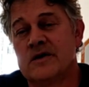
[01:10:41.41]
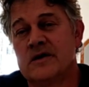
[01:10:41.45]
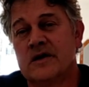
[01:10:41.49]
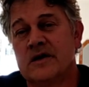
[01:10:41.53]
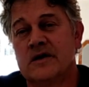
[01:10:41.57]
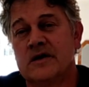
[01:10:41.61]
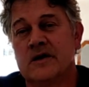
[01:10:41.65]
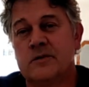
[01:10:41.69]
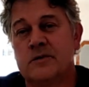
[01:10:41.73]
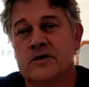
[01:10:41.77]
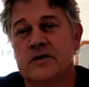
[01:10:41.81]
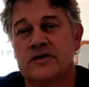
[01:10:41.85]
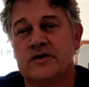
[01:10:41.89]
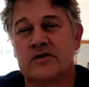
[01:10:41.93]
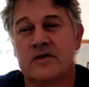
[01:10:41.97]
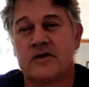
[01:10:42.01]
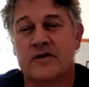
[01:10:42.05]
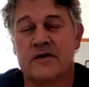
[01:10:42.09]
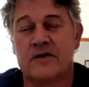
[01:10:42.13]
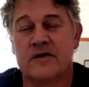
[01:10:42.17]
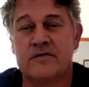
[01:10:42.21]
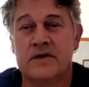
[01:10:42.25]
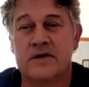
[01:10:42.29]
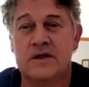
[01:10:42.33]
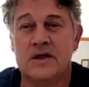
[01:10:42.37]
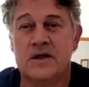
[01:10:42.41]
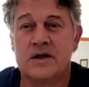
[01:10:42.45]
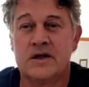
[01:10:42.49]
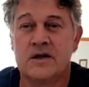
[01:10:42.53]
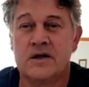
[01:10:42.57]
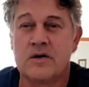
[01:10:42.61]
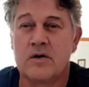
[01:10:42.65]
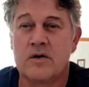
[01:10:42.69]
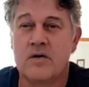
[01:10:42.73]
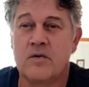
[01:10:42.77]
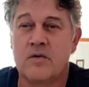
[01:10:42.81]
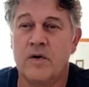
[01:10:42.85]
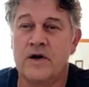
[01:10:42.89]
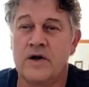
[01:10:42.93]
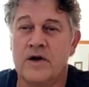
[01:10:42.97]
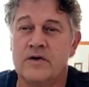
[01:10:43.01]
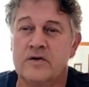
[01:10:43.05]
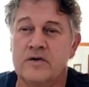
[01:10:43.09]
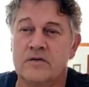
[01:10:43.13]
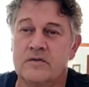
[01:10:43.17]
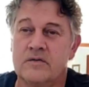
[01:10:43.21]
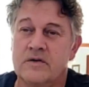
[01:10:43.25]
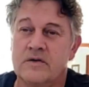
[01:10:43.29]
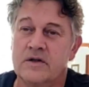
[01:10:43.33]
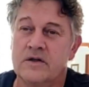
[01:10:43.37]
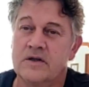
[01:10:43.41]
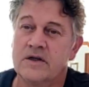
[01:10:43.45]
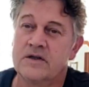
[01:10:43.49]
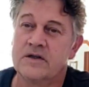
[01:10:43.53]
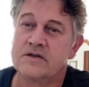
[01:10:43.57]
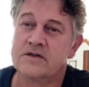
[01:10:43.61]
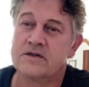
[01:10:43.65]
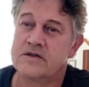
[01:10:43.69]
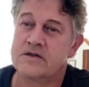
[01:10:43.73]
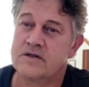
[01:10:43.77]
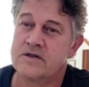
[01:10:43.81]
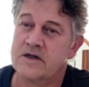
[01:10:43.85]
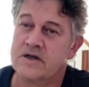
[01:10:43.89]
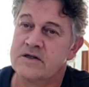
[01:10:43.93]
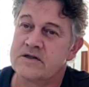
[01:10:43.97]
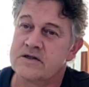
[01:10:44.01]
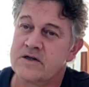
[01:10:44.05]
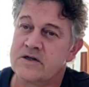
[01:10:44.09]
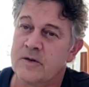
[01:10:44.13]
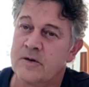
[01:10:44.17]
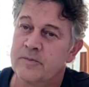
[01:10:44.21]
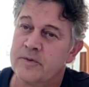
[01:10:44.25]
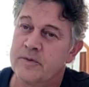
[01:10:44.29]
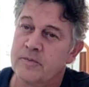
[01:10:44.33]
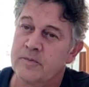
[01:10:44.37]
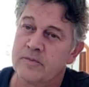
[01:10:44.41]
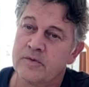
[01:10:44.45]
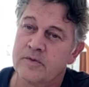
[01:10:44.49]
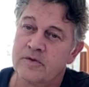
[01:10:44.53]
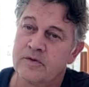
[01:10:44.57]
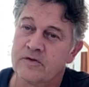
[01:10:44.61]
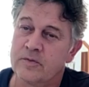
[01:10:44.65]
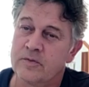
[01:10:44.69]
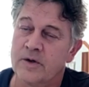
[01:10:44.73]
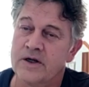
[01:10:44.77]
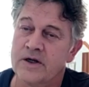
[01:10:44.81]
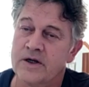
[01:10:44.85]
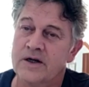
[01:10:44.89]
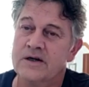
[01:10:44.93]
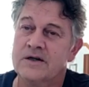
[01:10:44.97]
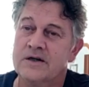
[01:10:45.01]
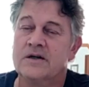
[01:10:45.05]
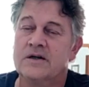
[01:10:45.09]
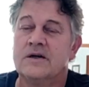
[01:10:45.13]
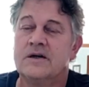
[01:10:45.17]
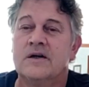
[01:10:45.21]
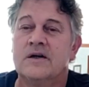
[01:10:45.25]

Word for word: And there was a river there, Kwandu, that ends up in Botswana.